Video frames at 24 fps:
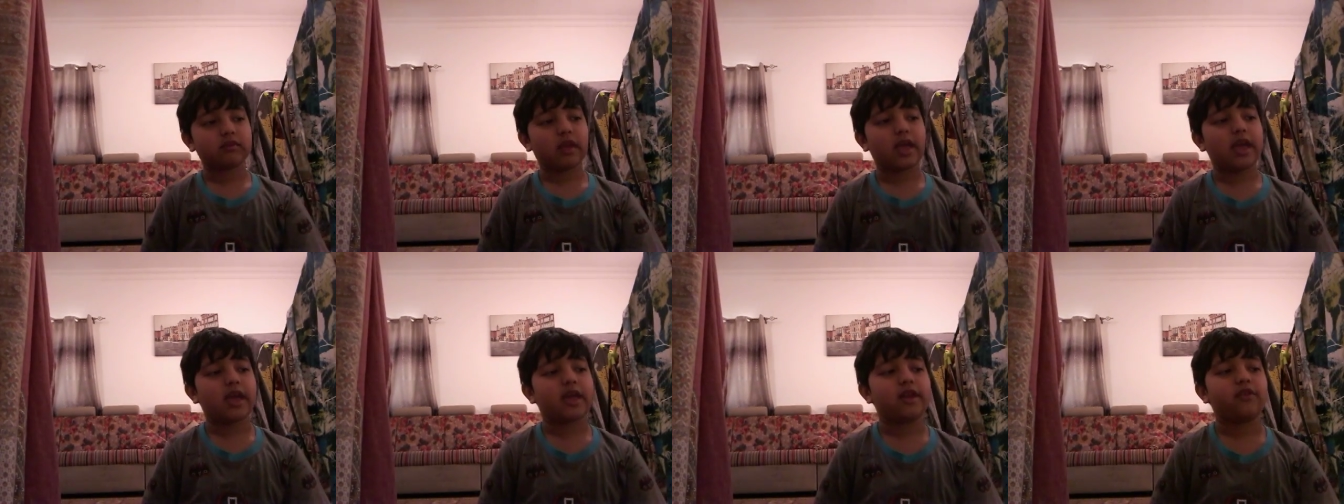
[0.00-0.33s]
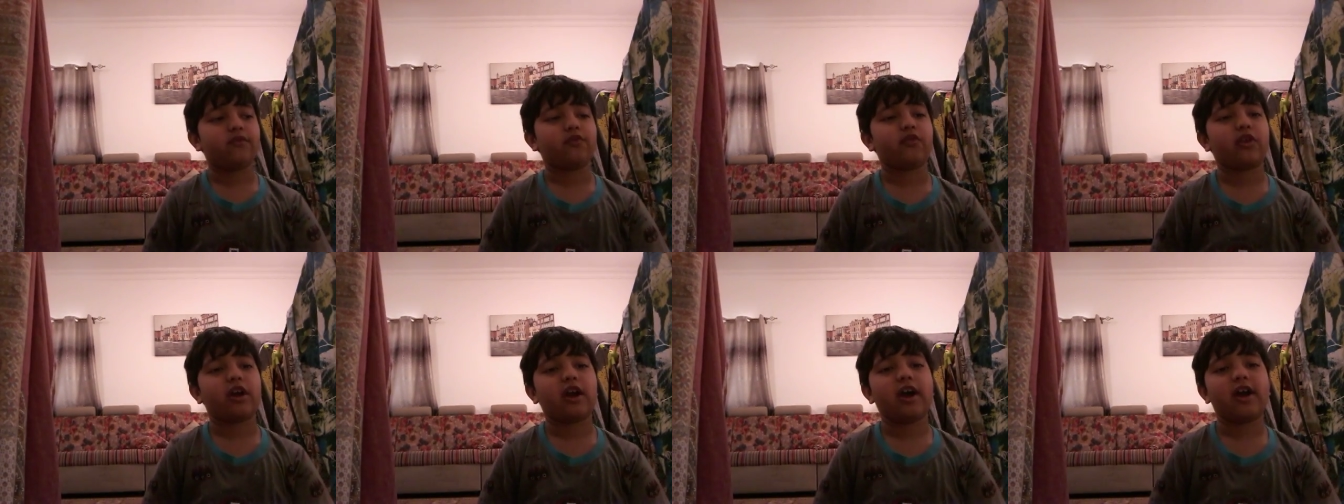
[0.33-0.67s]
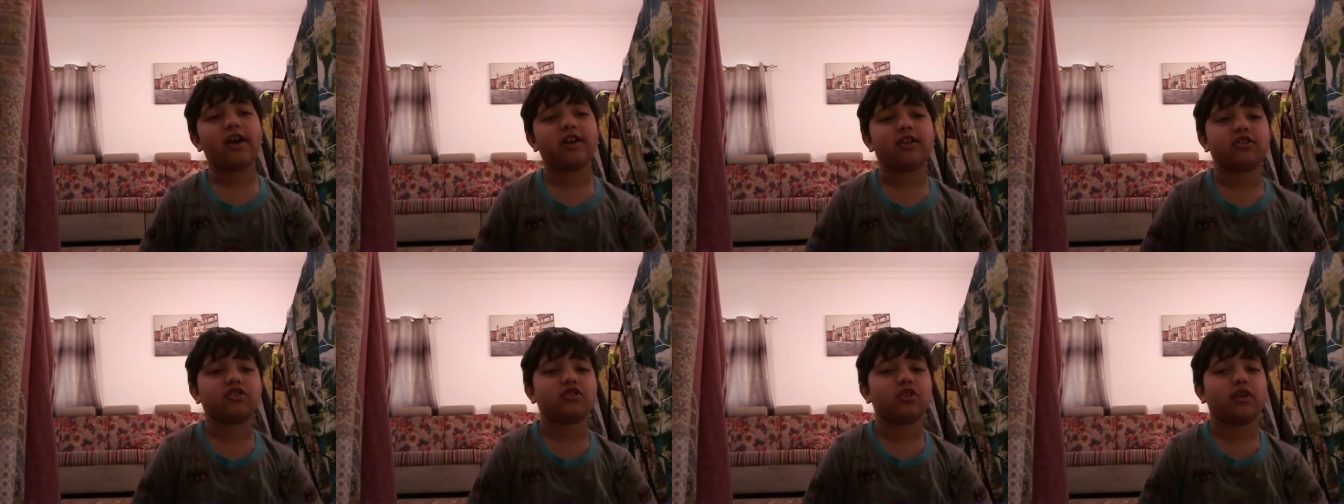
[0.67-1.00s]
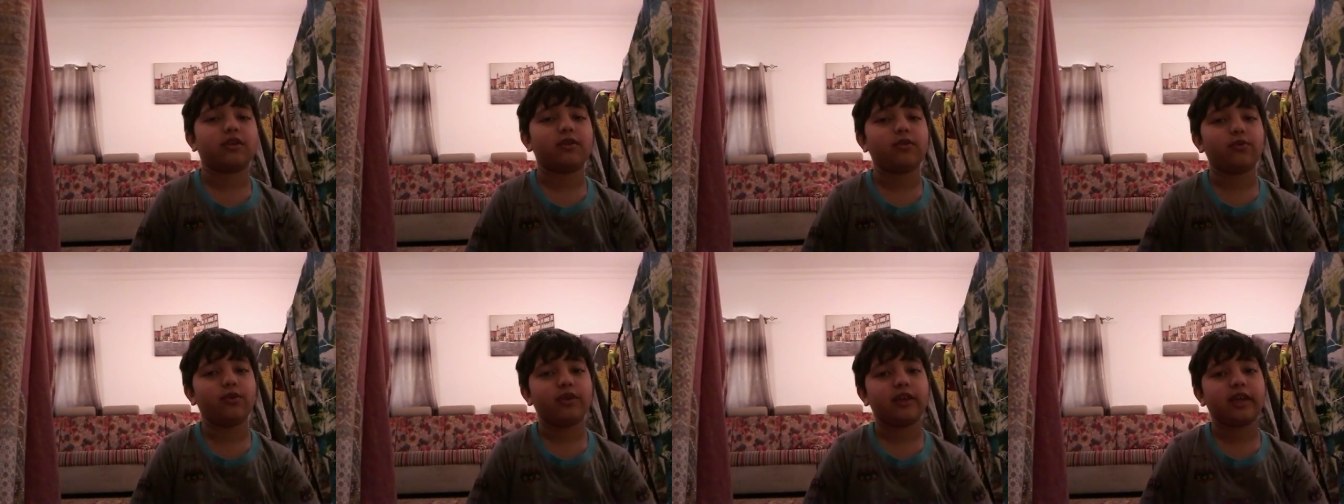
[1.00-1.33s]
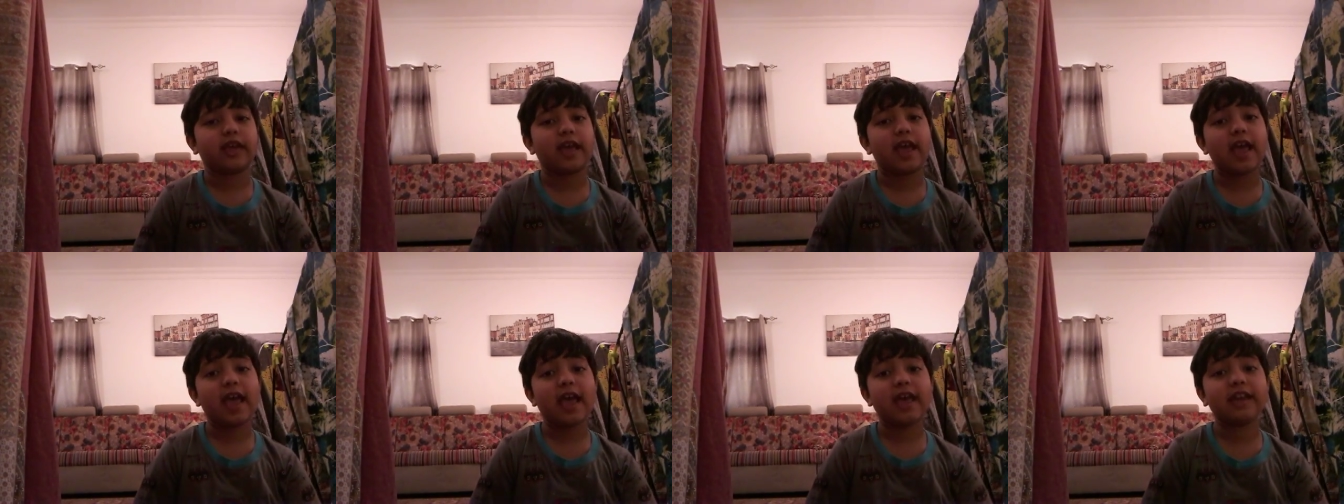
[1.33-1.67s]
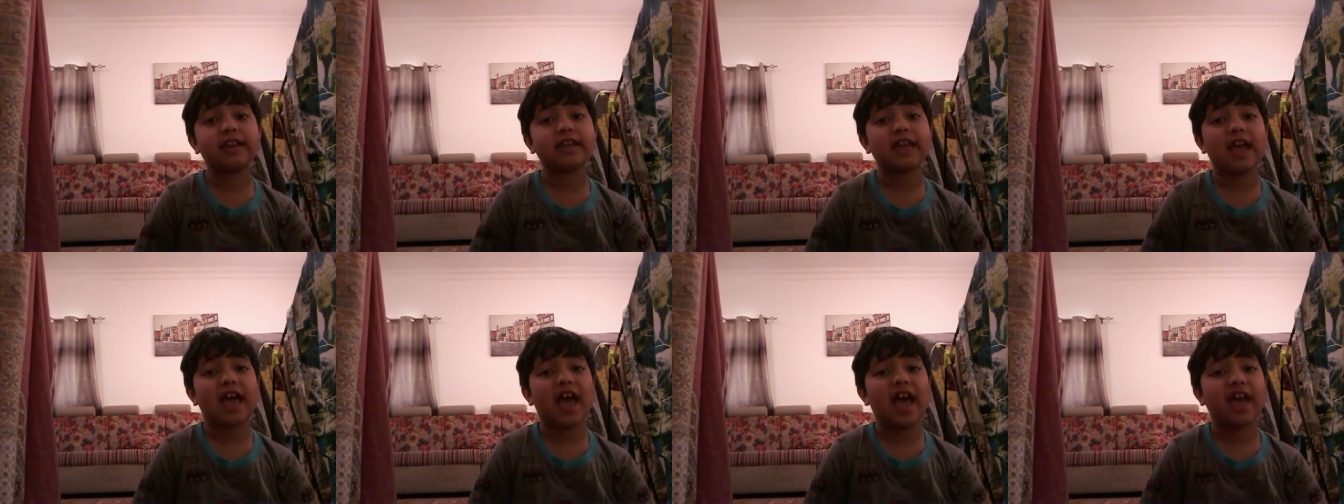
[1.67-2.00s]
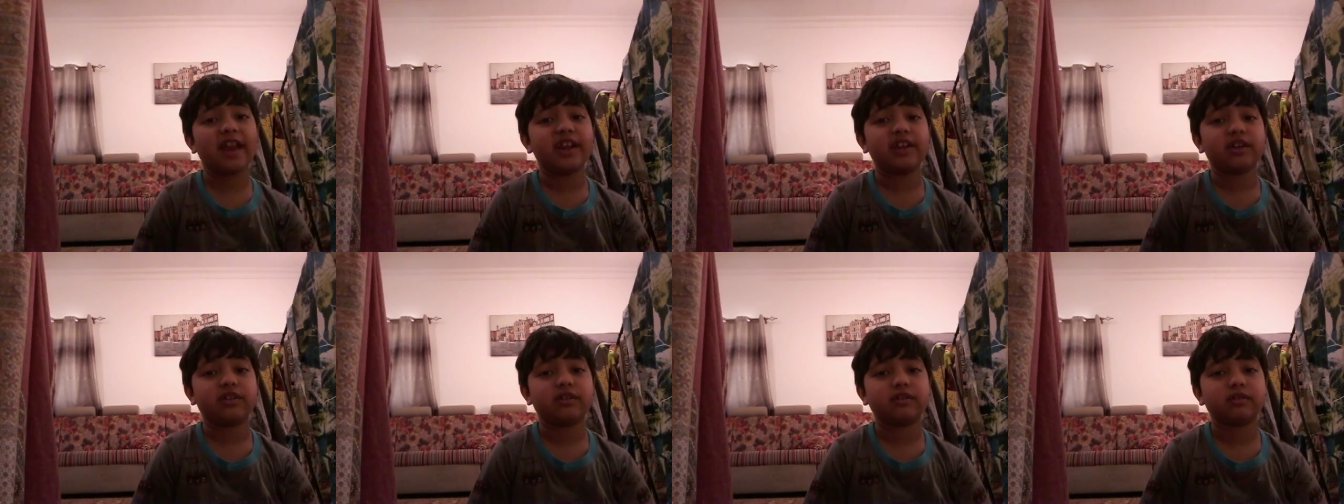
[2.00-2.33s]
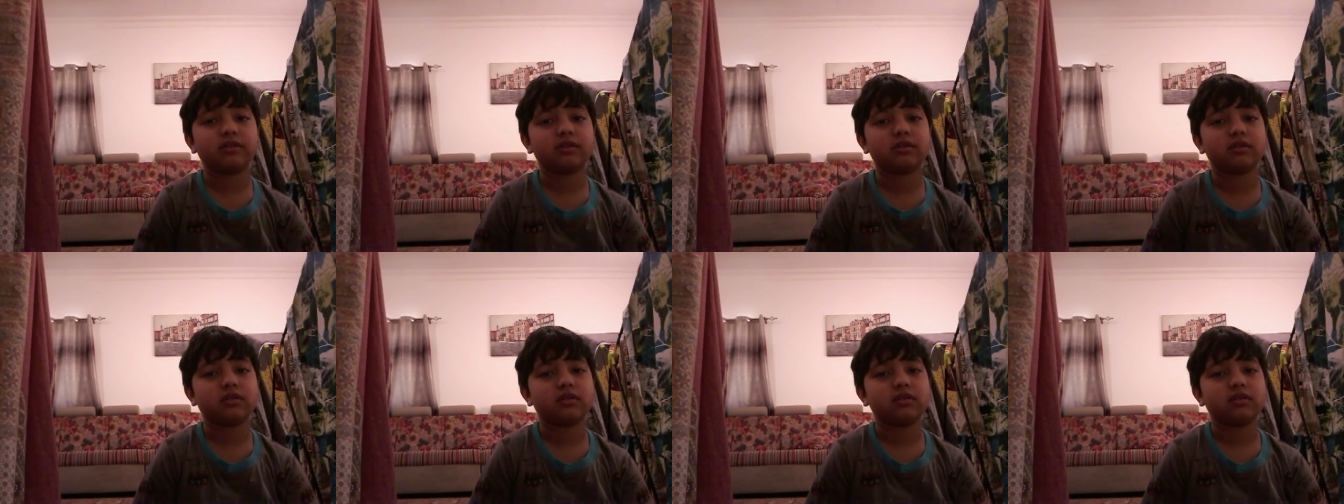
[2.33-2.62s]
And Farhan is not doing any edit.